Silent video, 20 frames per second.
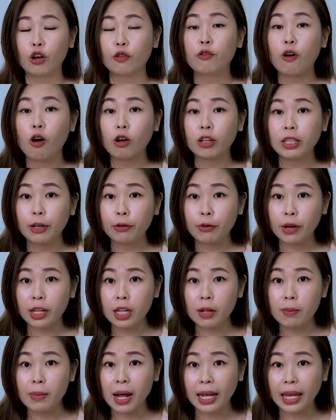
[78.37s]
For the
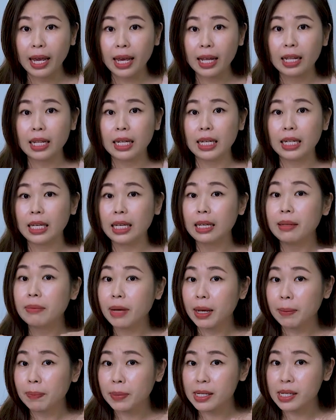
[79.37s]
rental market, in
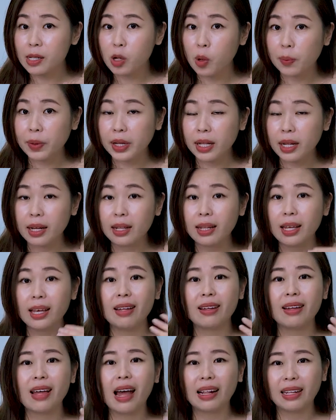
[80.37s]
my personal opinion,
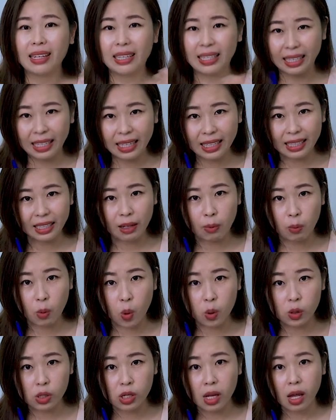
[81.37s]
it gets hit the
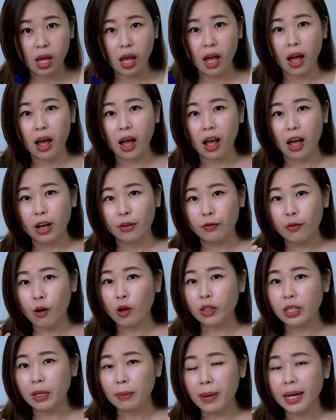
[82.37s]
most.
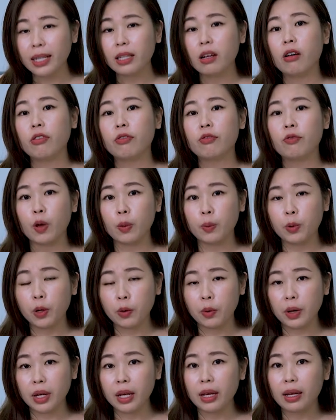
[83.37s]
For the month of
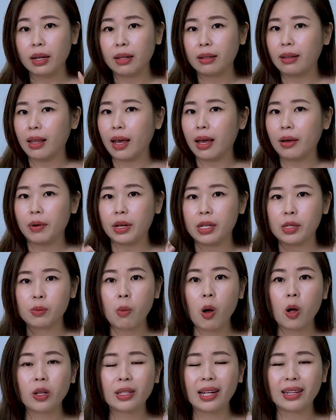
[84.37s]
February, there
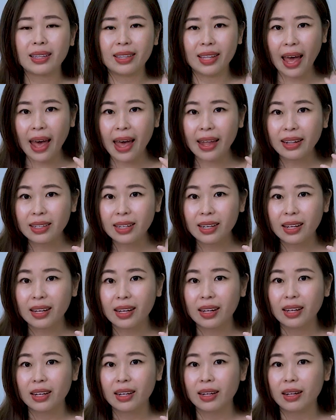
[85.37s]
is more than 10
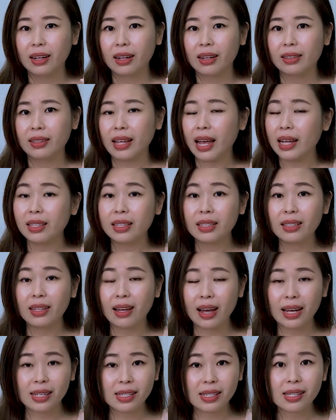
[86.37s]
tenant
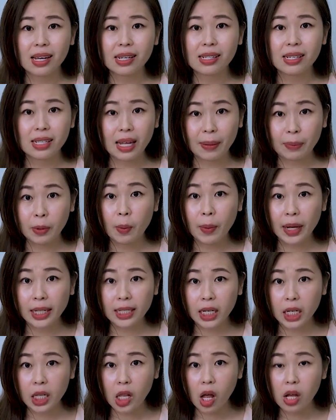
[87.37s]
that exercise the
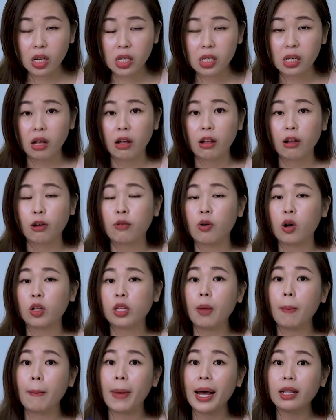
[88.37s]
diplomatic clause. For
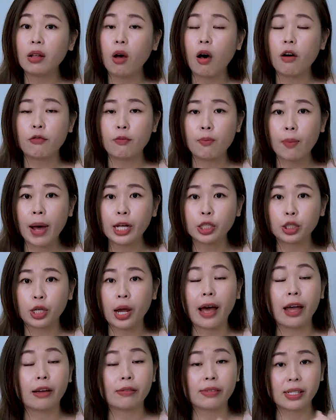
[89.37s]
the month of March,
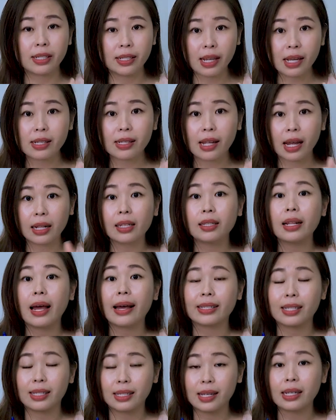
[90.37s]
I have 6 tenants
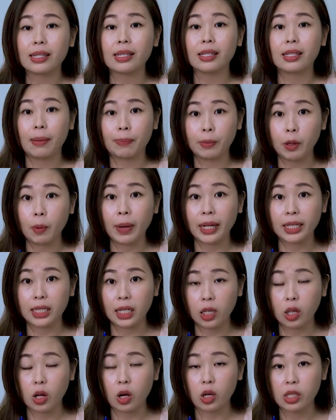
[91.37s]
that exercise the
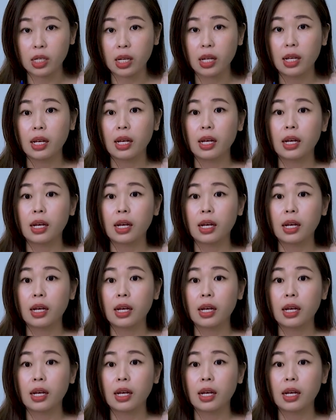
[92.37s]
diplomatic clause.